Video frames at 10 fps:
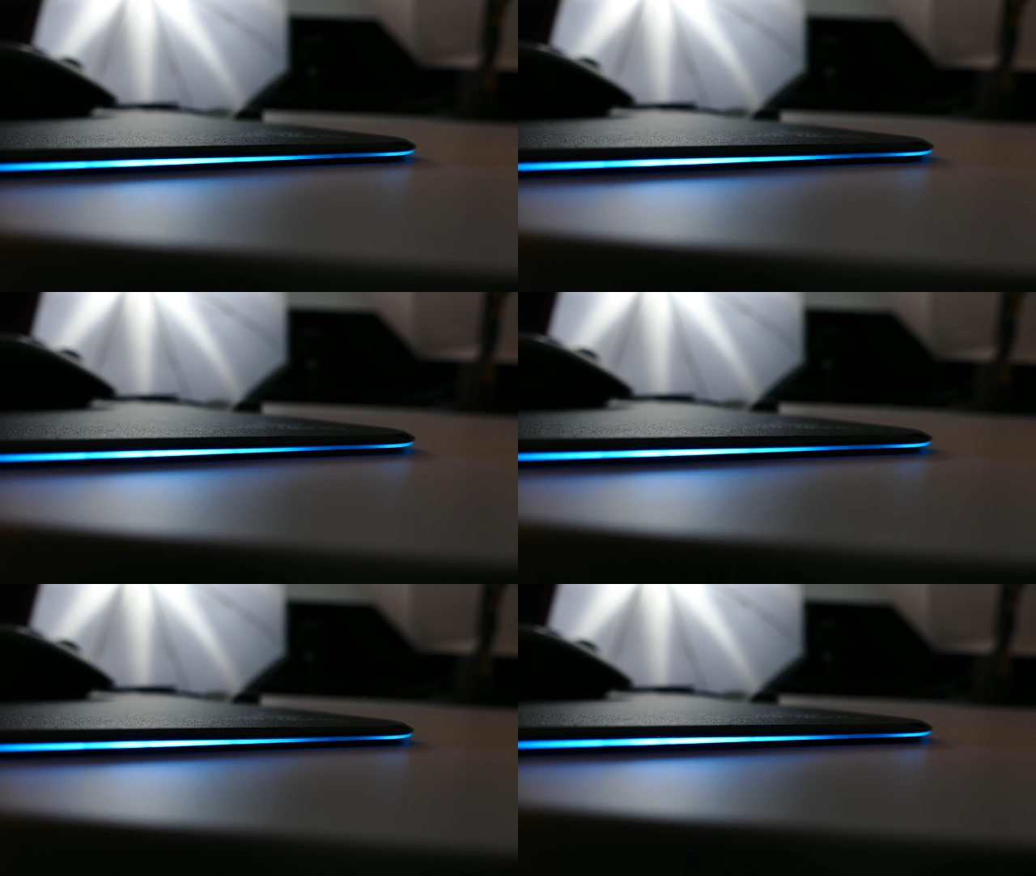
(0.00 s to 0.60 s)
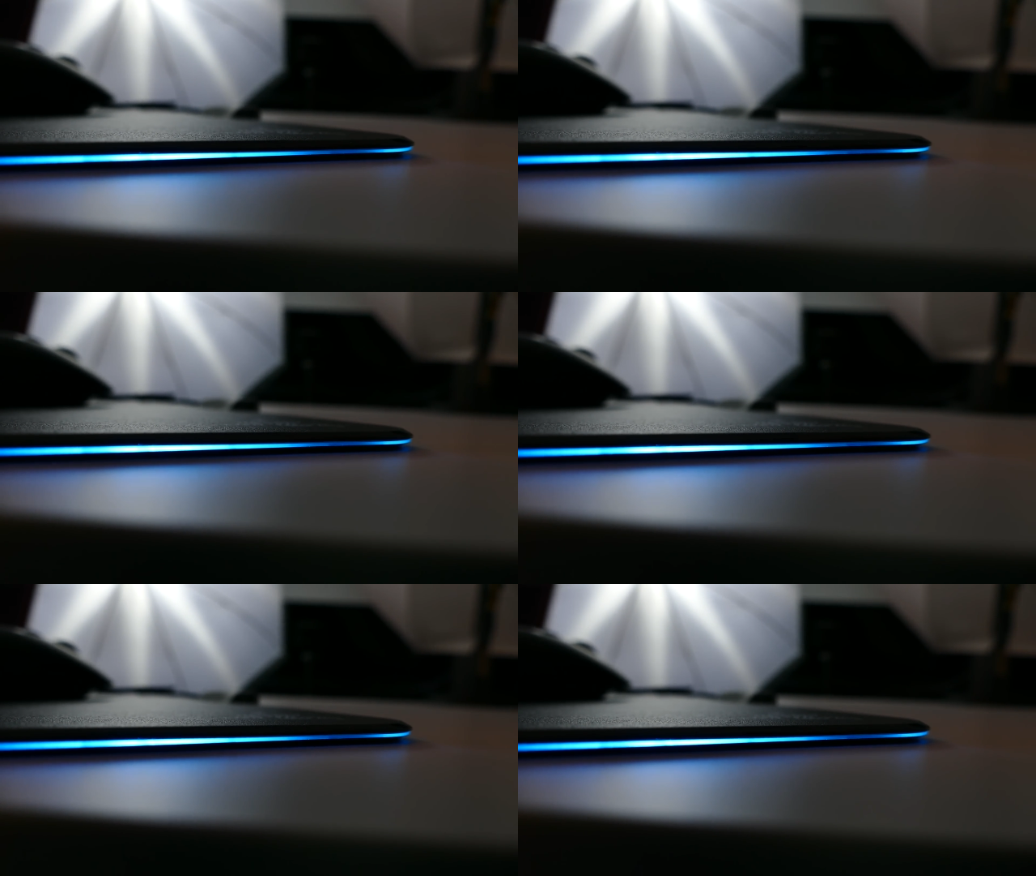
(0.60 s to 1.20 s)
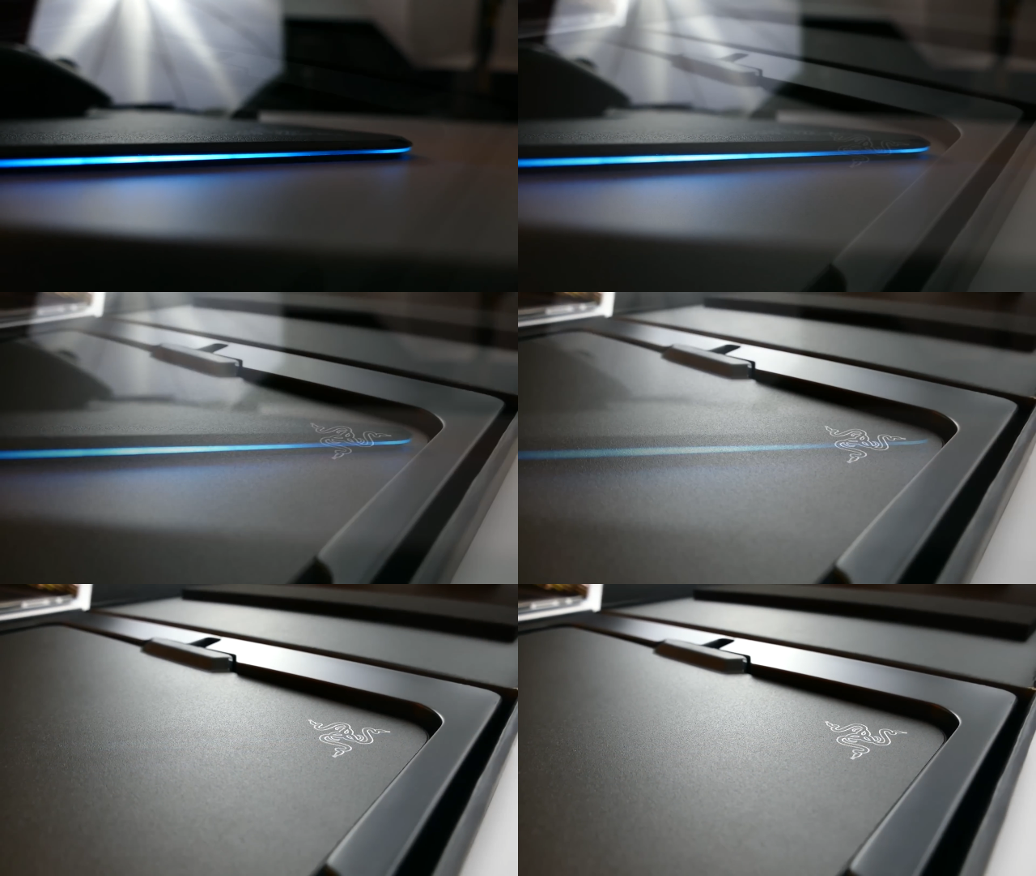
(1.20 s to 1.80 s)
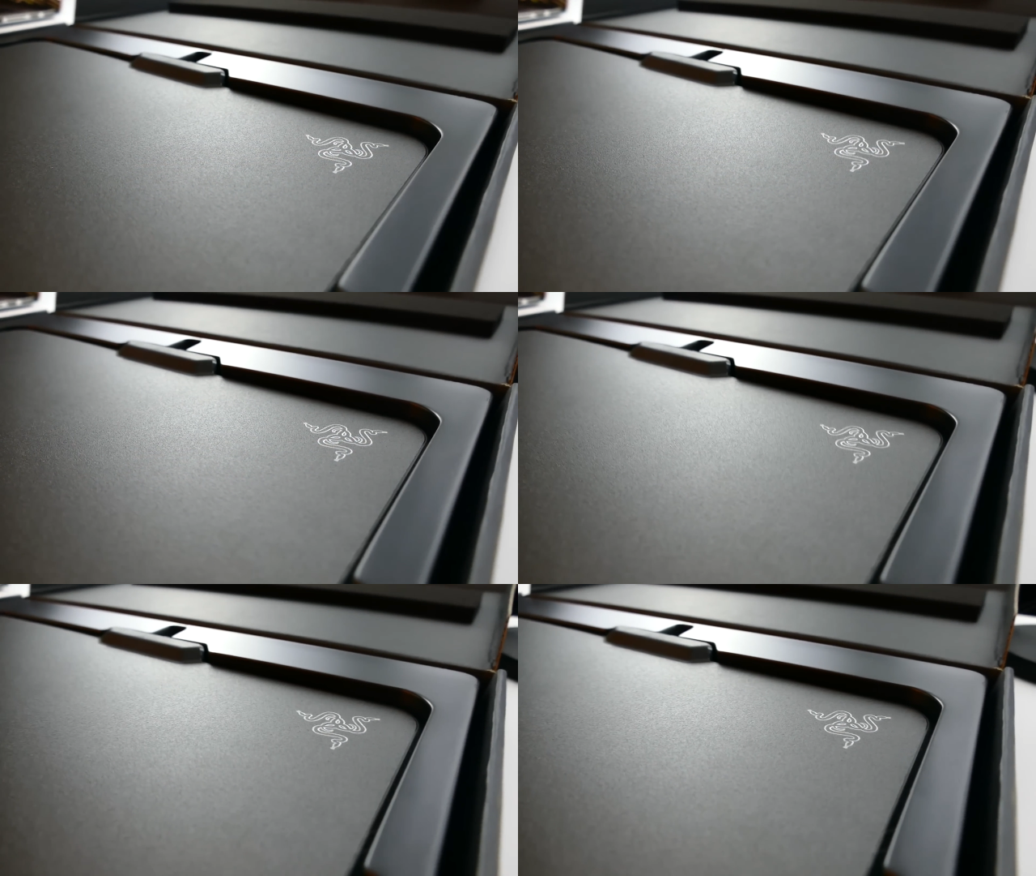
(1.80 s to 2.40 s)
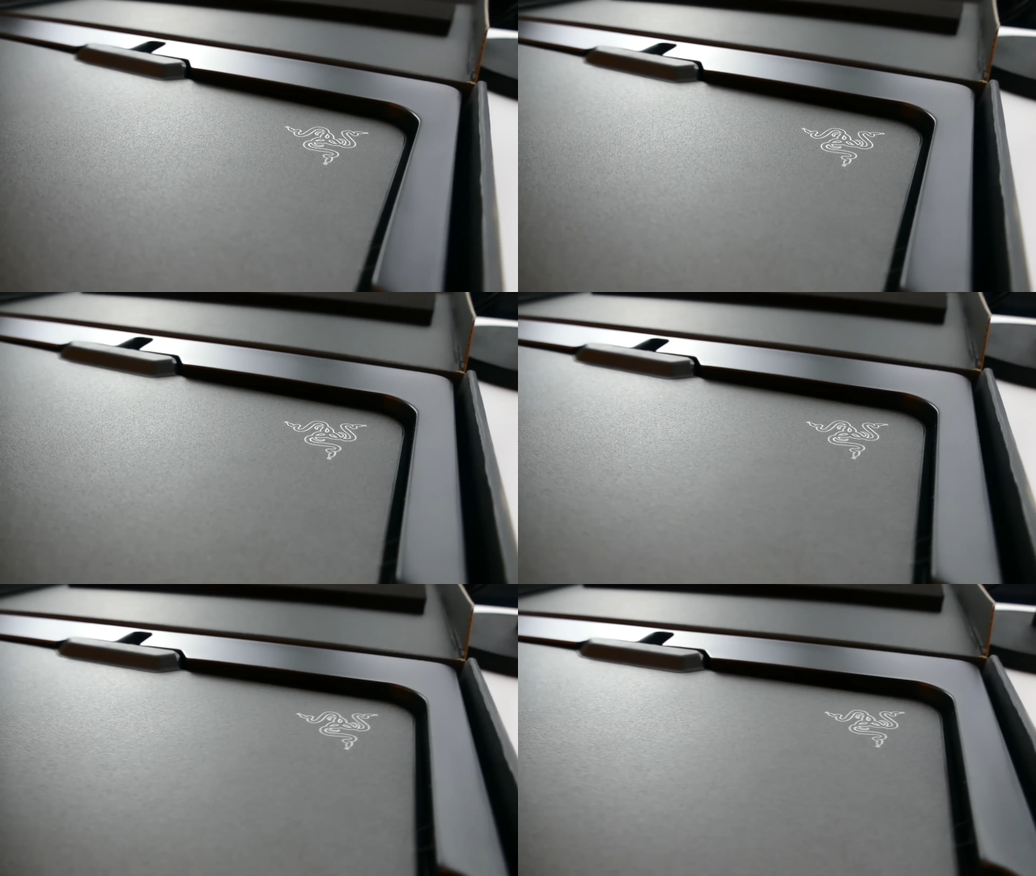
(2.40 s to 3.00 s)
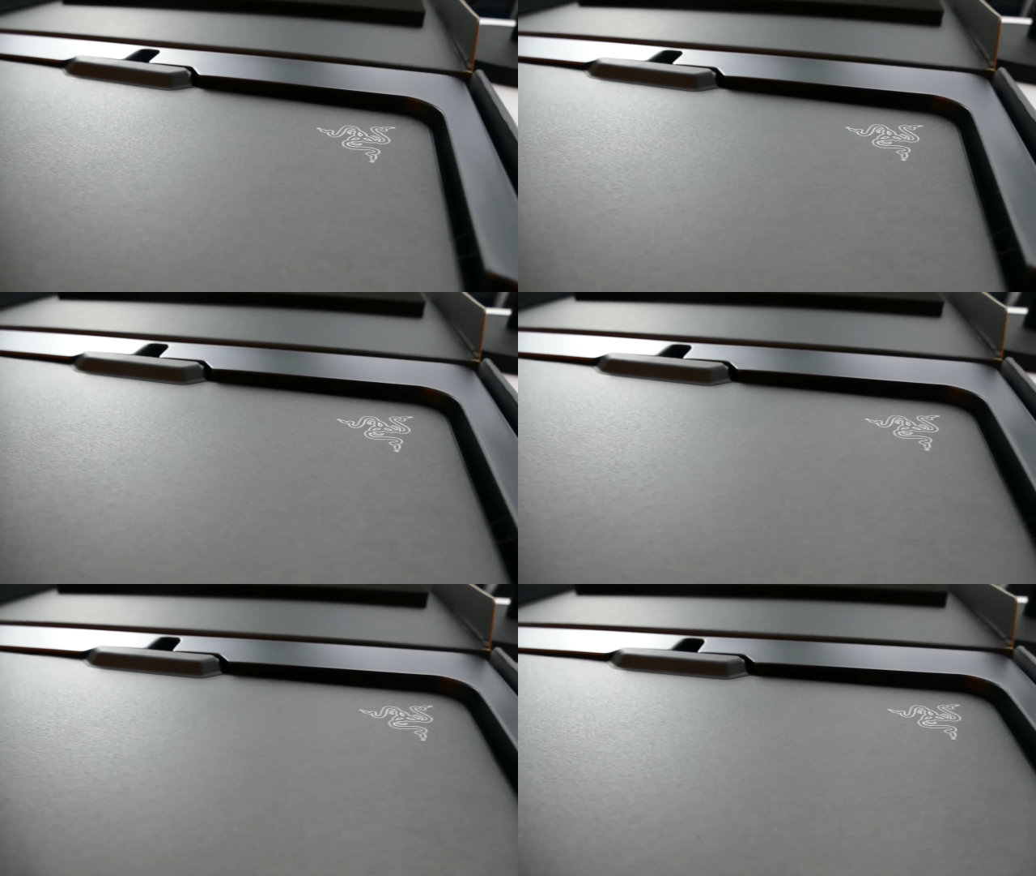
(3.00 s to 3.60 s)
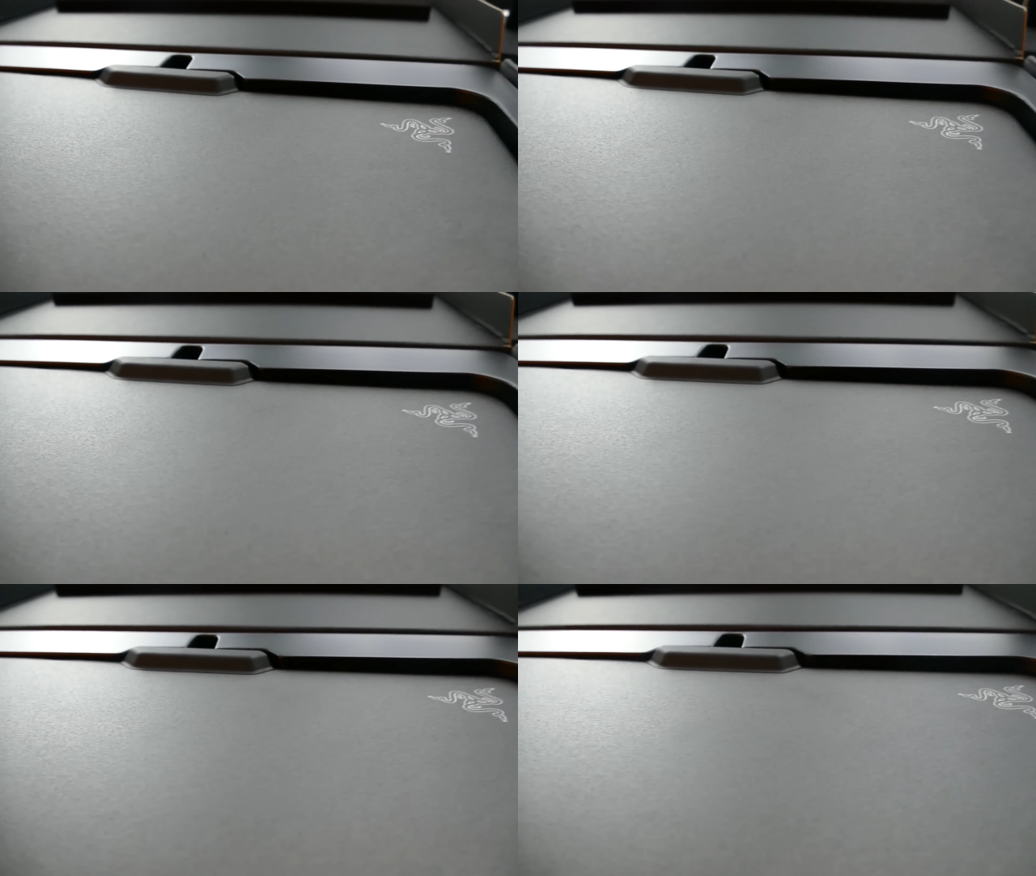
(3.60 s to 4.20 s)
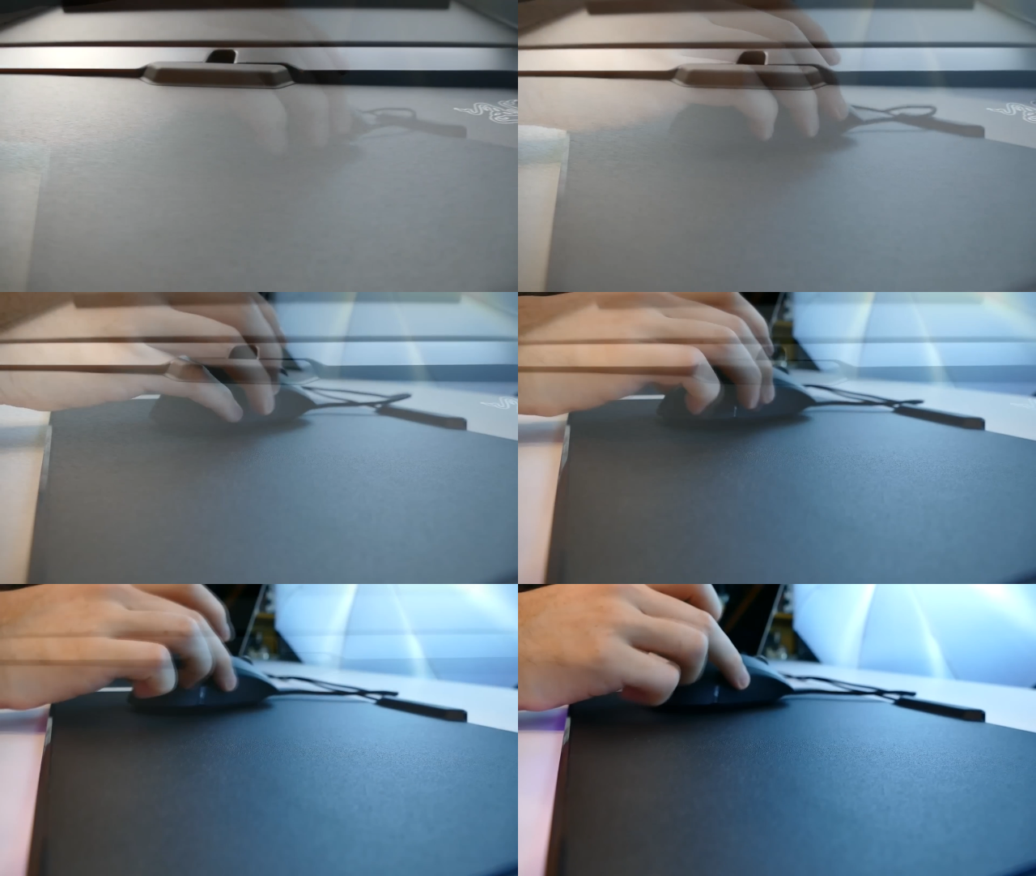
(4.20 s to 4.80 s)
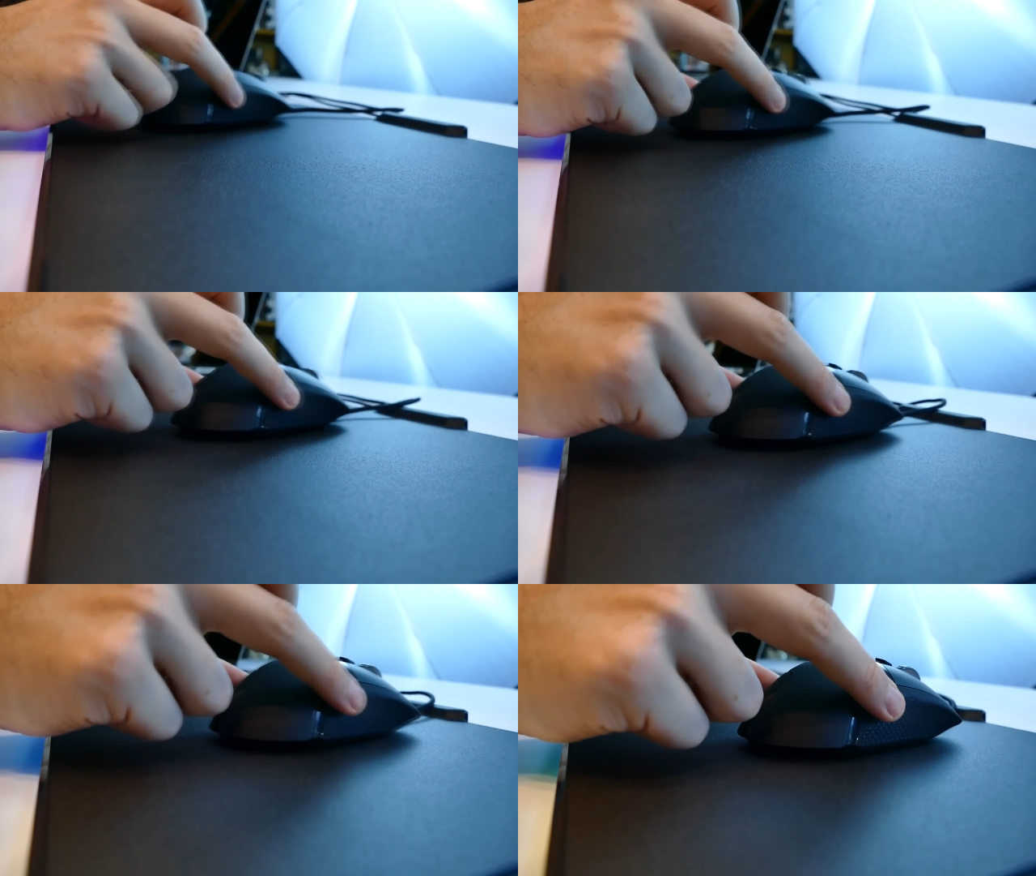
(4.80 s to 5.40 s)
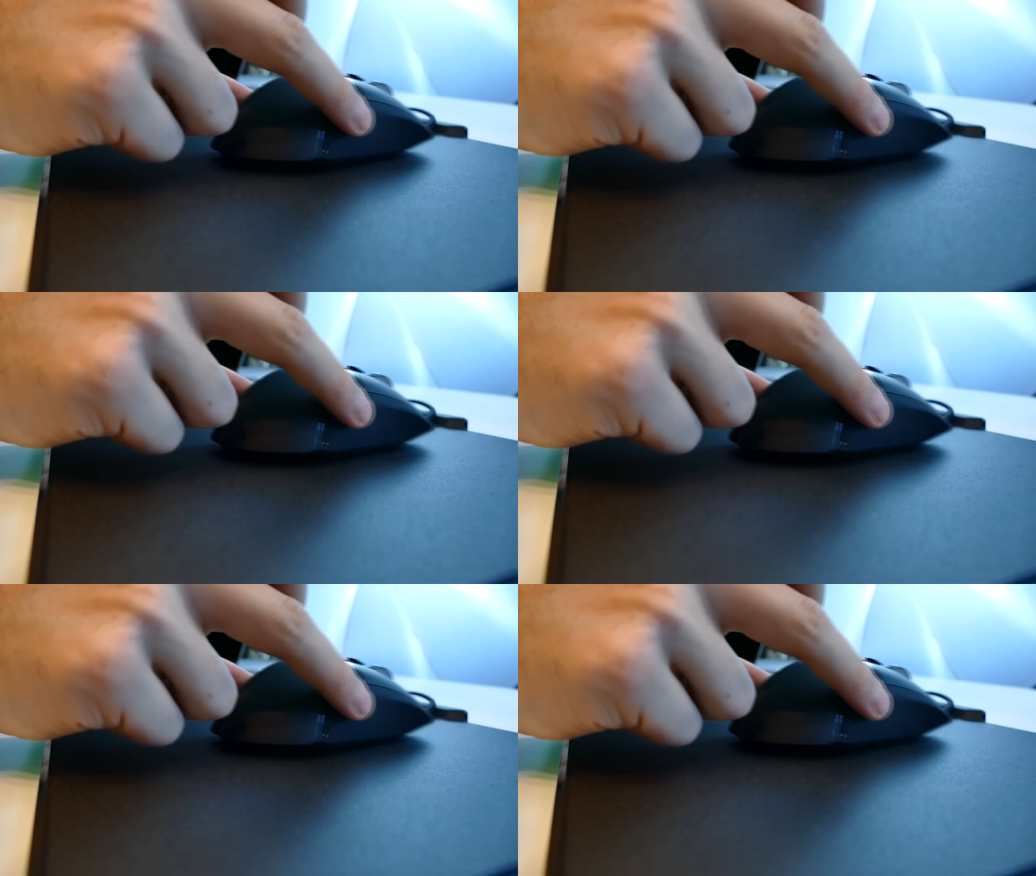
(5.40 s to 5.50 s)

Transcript: [unreadable: no face in view]